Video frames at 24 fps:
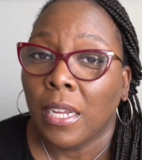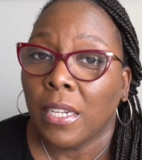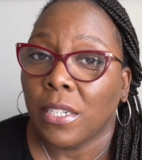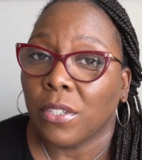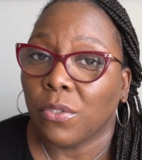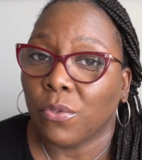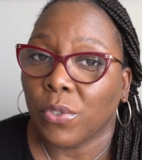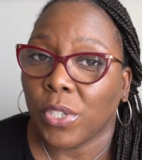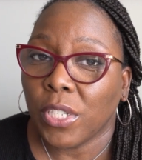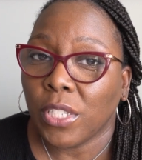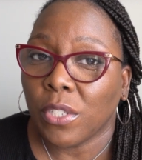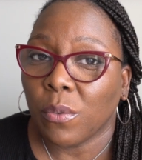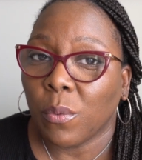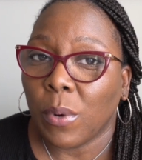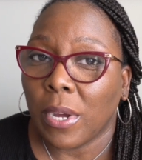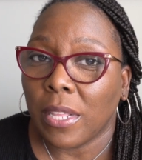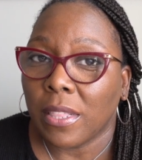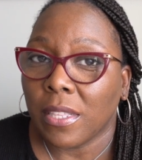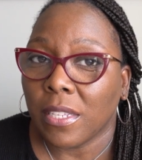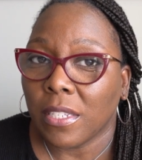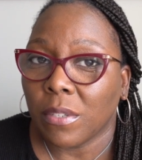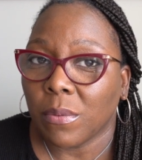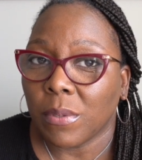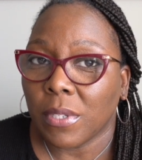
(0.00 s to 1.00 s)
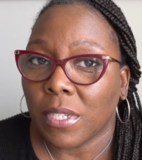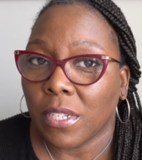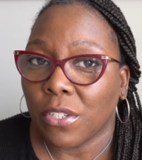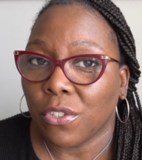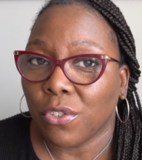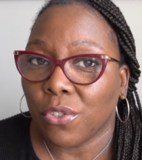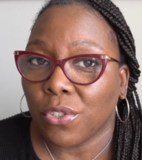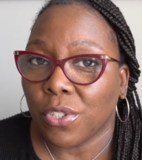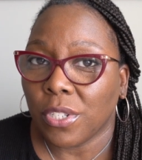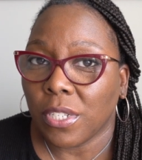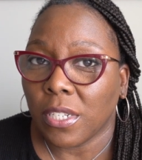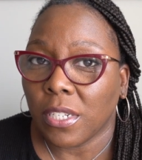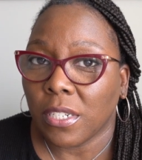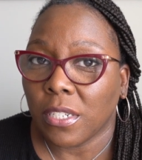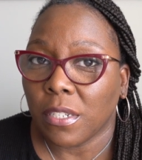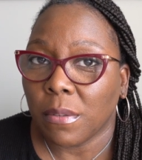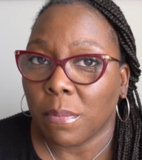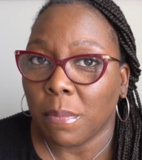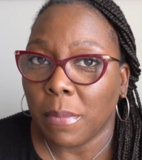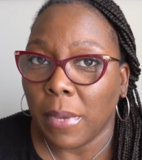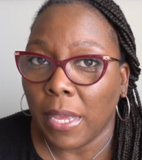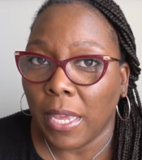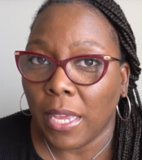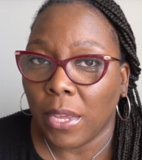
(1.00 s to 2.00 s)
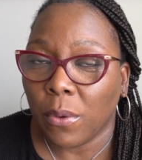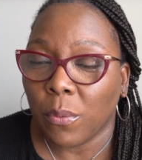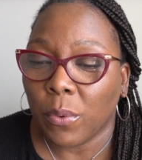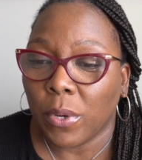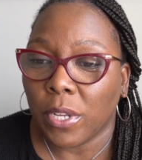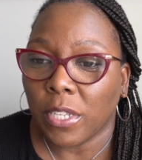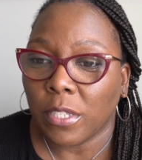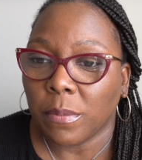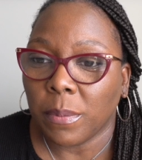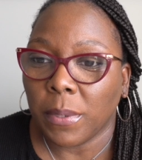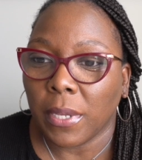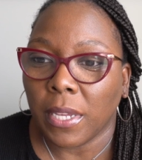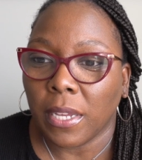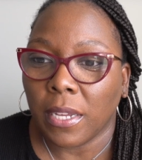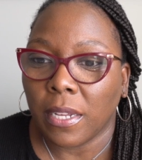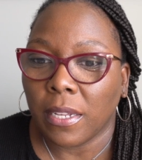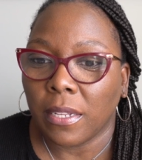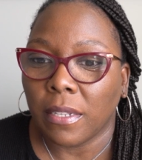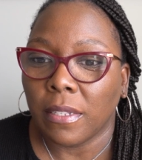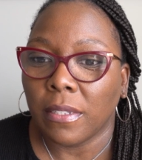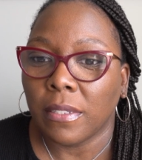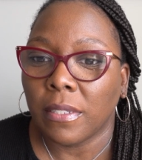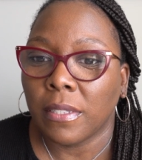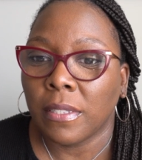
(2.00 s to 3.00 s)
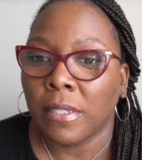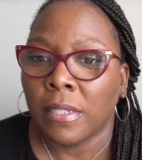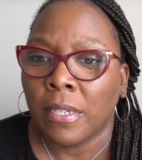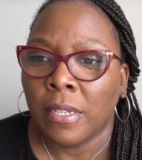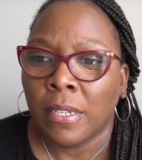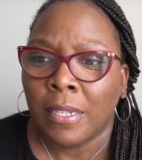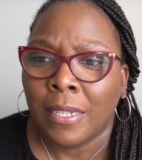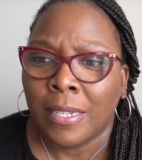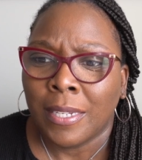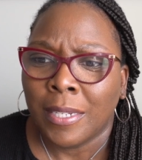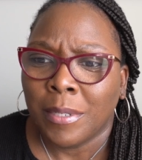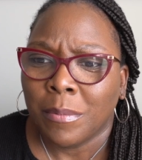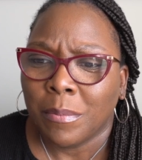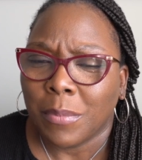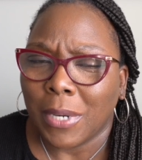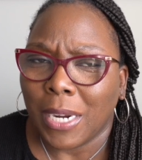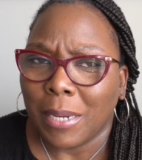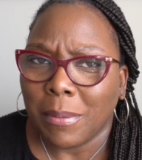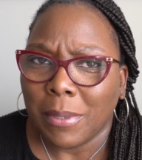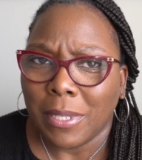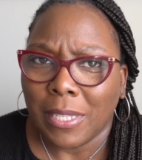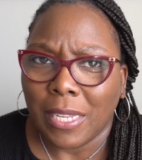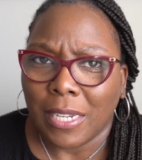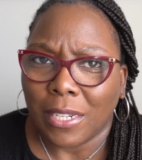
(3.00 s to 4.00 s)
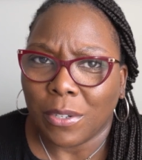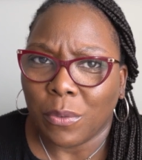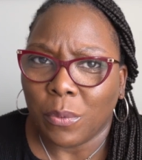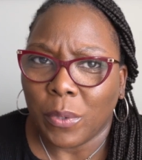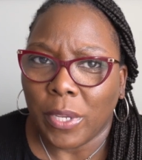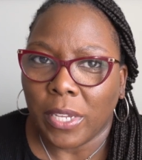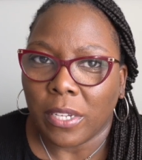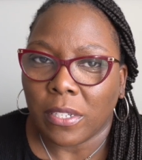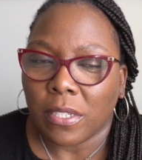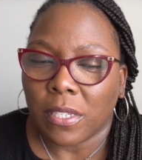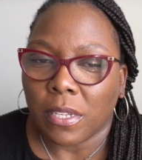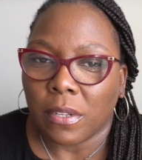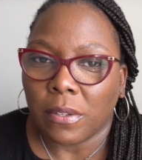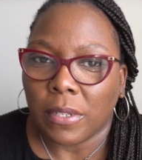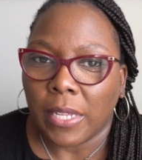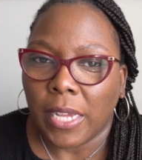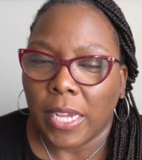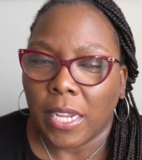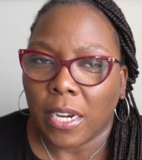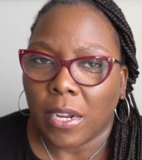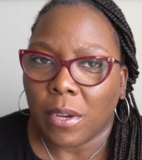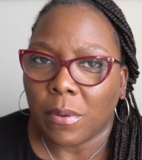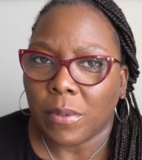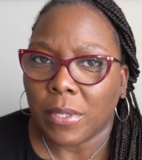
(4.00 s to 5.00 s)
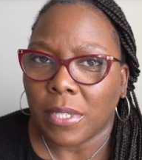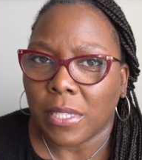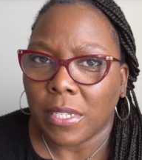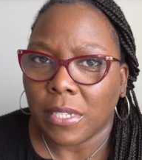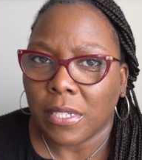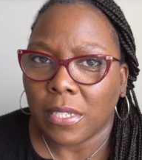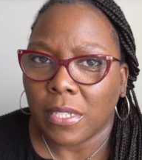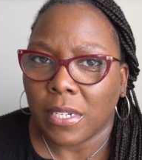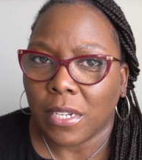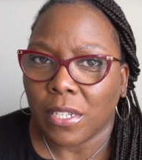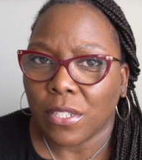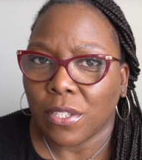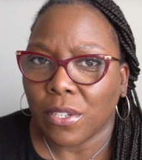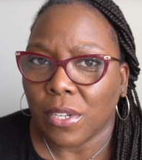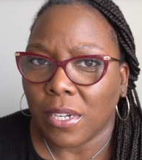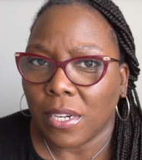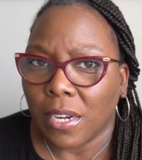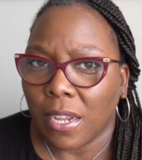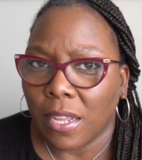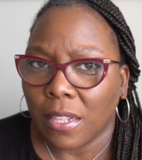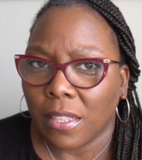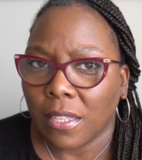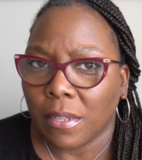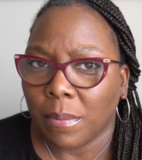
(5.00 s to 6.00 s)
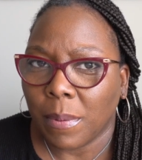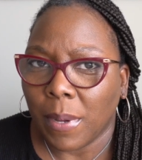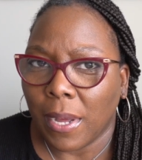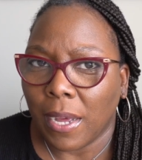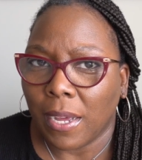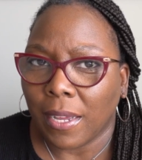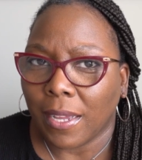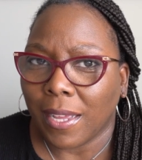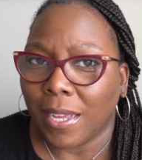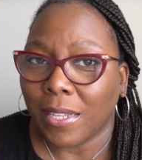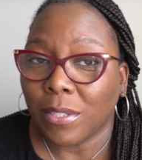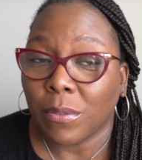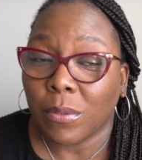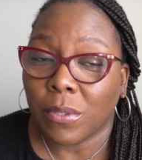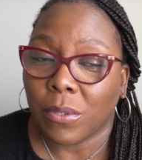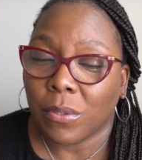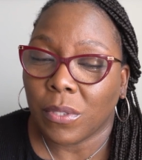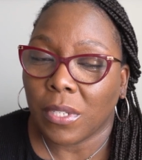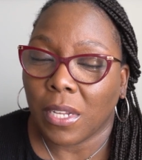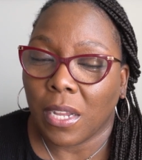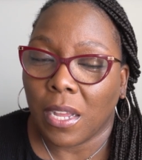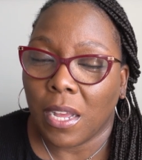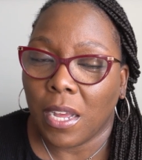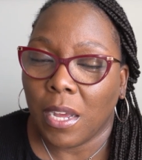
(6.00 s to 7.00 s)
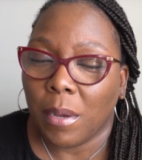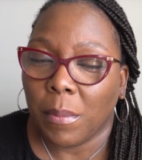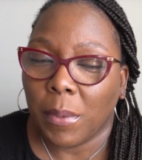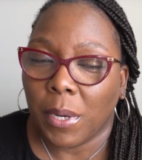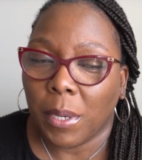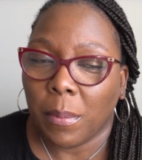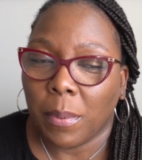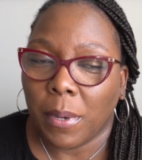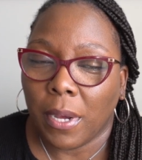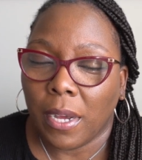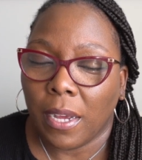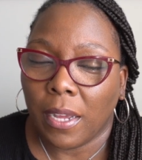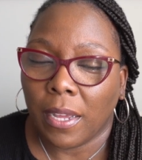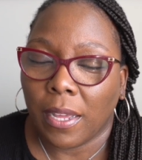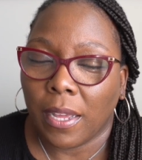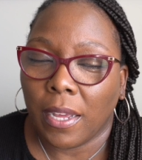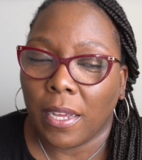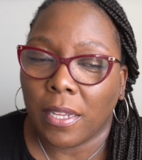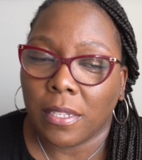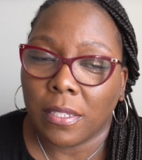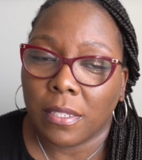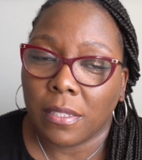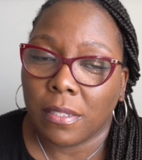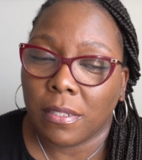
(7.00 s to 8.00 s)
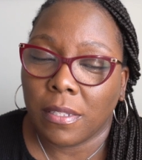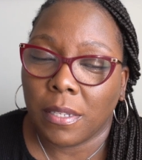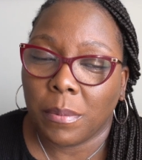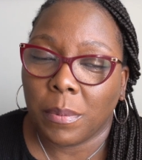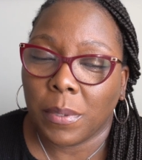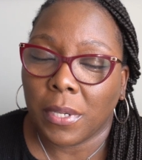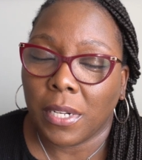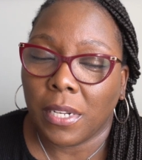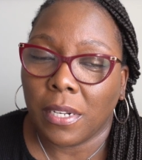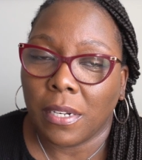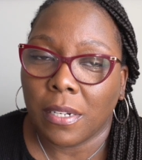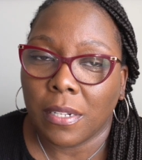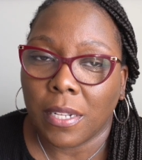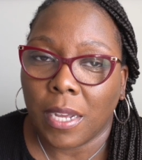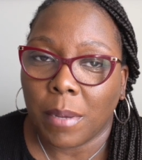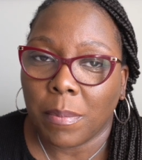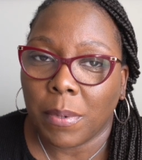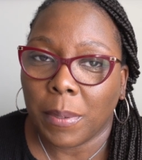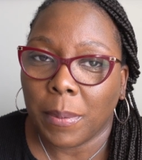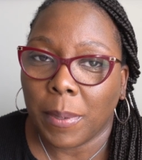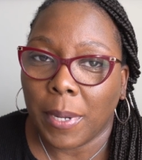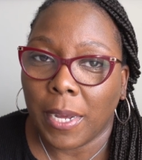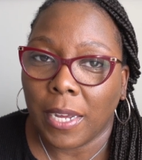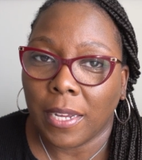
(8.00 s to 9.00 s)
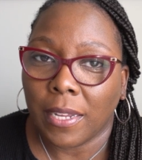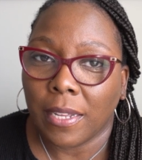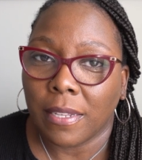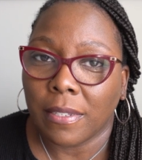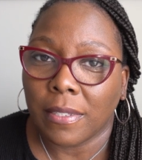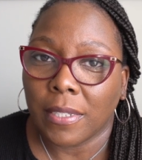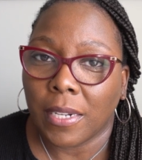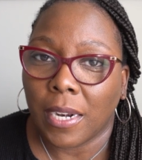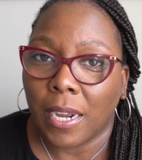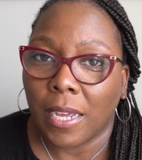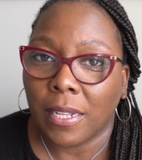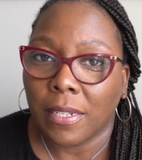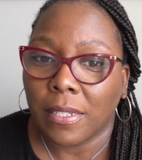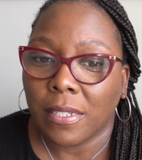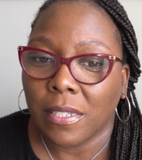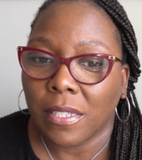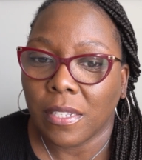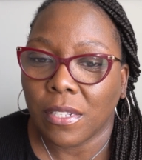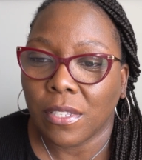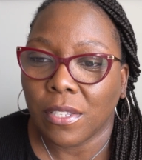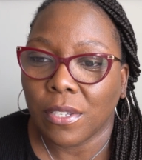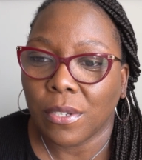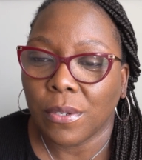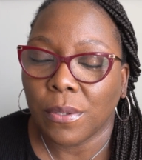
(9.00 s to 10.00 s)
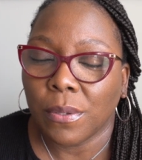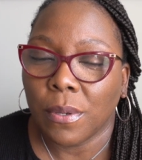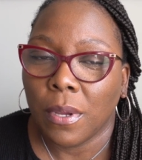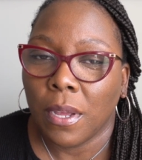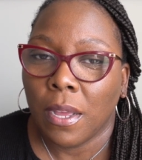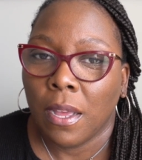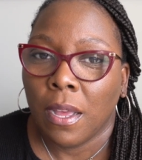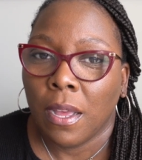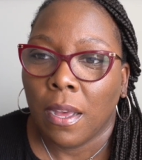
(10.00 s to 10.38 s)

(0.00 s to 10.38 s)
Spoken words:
The reason why this was interesting to me was because probably like a week or so later, I was listening to another podcast, which was a comedy podcast, typically the type of podcast that I listen to.